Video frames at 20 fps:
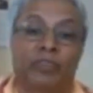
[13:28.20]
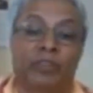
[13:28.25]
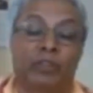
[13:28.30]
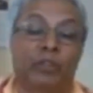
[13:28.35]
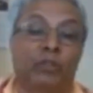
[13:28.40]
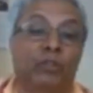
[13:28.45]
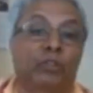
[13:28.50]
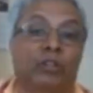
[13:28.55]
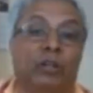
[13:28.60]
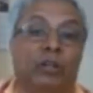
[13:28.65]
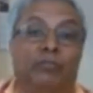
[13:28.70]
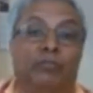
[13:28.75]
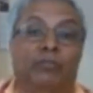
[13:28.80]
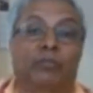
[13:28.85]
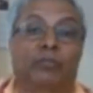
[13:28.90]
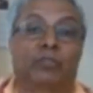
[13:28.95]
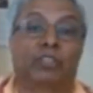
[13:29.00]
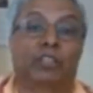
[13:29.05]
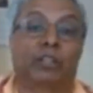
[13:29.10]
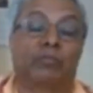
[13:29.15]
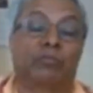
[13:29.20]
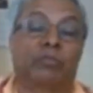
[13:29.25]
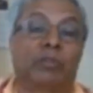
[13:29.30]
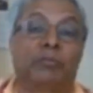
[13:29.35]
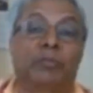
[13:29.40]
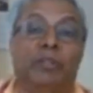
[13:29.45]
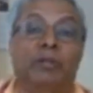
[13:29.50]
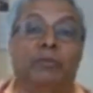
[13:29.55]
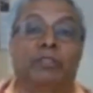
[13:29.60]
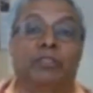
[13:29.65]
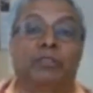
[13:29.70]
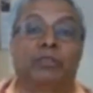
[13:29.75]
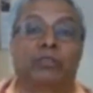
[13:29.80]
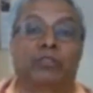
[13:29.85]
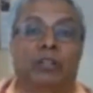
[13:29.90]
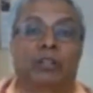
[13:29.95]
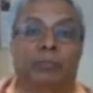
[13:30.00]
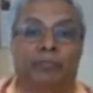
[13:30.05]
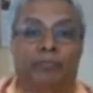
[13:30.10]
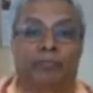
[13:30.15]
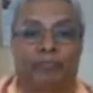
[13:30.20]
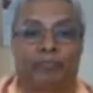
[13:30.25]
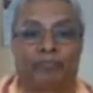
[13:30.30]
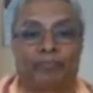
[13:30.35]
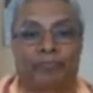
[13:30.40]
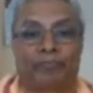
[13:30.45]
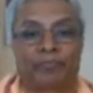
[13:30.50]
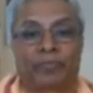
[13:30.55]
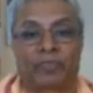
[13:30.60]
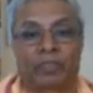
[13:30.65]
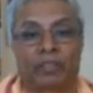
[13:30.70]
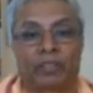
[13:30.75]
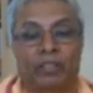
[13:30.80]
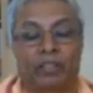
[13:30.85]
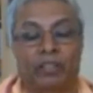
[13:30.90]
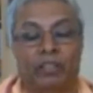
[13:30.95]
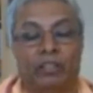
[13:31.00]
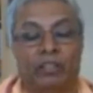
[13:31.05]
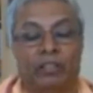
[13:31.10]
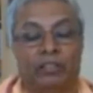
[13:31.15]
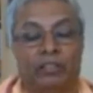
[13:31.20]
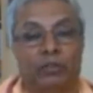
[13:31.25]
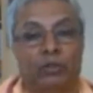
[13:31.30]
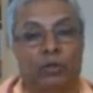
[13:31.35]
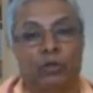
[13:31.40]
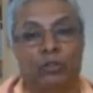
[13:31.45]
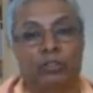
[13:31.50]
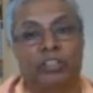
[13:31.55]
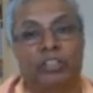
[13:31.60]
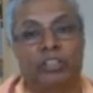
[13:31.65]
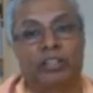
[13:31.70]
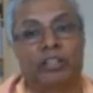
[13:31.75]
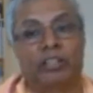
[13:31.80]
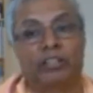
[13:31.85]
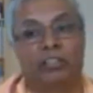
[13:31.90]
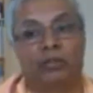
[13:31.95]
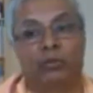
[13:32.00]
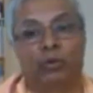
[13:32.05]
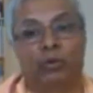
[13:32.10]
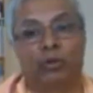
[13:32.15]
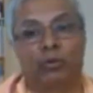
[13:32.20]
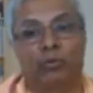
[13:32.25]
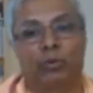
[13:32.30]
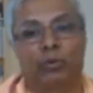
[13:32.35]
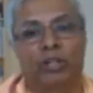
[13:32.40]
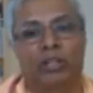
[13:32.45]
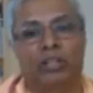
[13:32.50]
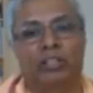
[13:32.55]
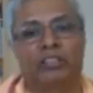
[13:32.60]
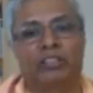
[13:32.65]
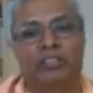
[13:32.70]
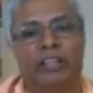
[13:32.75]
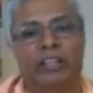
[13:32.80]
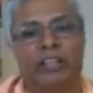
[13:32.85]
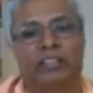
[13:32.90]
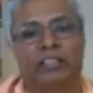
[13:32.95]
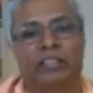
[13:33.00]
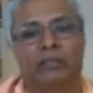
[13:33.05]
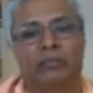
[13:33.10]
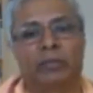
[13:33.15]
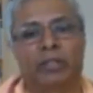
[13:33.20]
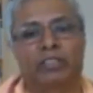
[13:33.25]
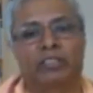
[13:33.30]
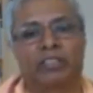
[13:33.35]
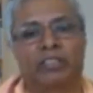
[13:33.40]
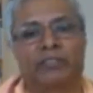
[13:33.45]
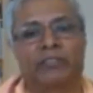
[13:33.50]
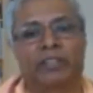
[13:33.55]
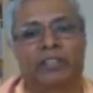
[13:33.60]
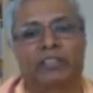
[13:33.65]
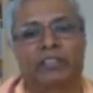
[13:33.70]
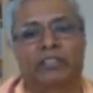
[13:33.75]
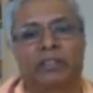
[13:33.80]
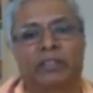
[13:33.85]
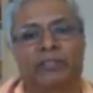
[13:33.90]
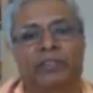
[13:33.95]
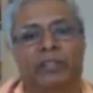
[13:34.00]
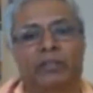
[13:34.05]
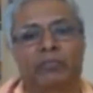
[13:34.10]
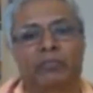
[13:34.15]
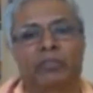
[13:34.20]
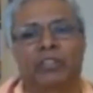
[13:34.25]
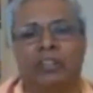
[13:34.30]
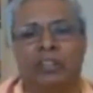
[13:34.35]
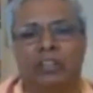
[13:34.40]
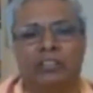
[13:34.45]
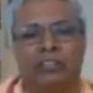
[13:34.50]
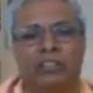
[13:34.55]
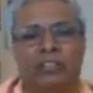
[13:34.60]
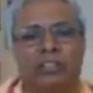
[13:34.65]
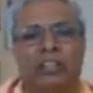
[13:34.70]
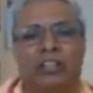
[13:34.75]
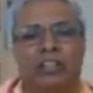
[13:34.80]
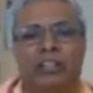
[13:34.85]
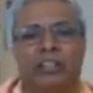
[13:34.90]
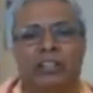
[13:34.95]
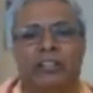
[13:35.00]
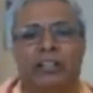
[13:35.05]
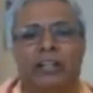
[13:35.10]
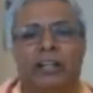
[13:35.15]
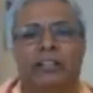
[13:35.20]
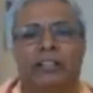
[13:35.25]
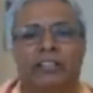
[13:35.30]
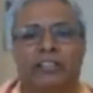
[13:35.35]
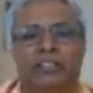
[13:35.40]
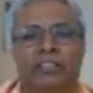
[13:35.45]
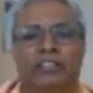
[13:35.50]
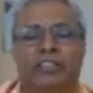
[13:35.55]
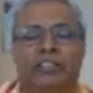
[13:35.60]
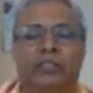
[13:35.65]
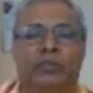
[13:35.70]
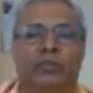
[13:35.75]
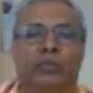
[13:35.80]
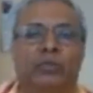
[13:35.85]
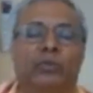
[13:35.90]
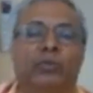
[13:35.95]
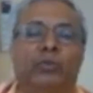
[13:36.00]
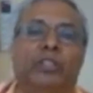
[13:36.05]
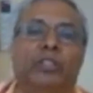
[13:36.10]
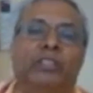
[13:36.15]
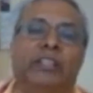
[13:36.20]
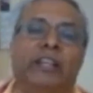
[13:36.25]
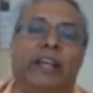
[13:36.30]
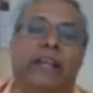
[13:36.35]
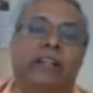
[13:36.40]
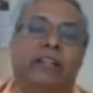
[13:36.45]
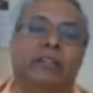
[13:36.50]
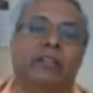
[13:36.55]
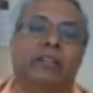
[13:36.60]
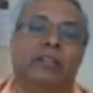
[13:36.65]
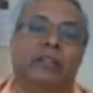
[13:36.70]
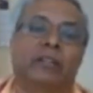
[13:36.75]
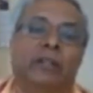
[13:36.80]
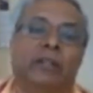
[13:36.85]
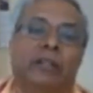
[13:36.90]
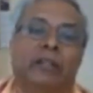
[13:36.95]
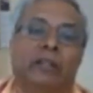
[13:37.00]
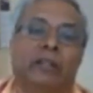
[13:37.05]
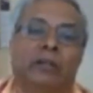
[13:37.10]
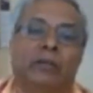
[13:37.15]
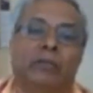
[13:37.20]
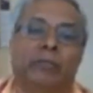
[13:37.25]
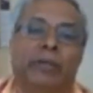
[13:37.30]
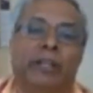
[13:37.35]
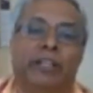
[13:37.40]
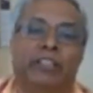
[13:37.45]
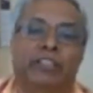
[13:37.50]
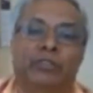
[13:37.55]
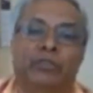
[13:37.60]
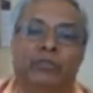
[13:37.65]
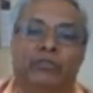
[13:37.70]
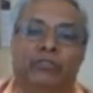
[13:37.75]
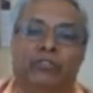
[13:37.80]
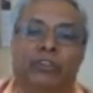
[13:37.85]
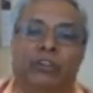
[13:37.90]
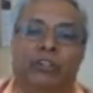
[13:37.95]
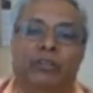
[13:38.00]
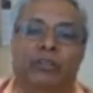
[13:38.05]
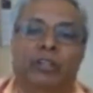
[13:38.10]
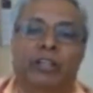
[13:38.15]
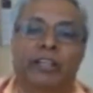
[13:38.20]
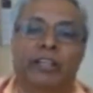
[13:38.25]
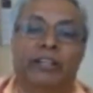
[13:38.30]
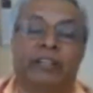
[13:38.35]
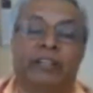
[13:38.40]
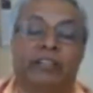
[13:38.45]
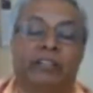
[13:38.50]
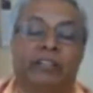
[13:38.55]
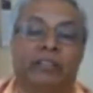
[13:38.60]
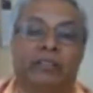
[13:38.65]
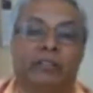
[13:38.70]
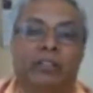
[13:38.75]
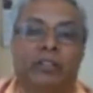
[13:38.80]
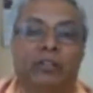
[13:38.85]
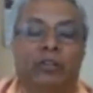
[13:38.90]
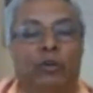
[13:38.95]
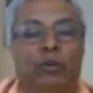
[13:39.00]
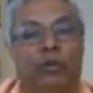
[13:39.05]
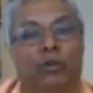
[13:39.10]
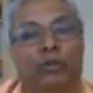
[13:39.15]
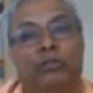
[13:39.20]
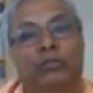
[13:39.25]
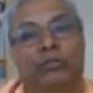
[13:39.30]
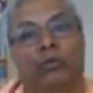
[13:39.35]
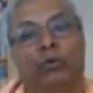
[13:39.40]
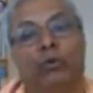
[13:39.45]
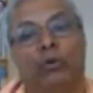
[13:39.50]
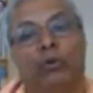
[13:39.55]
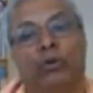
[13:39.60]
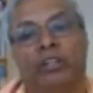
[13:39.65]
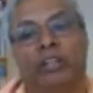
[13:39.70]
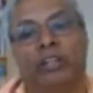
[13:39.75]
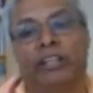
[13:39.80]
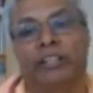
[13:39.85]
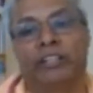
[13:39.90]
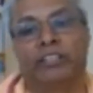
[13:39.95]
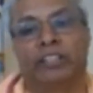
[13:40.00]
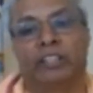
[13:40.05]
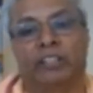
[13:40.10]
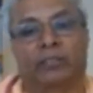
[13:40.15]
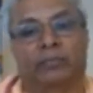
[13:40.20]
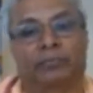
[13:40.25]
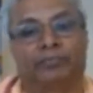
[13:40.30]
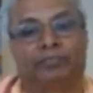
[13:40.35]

dukkham, sarvameva dukkham. The whole thing, the whole world is nothing but suffering, suffering, because it attaches you to it and makes you forget your own nature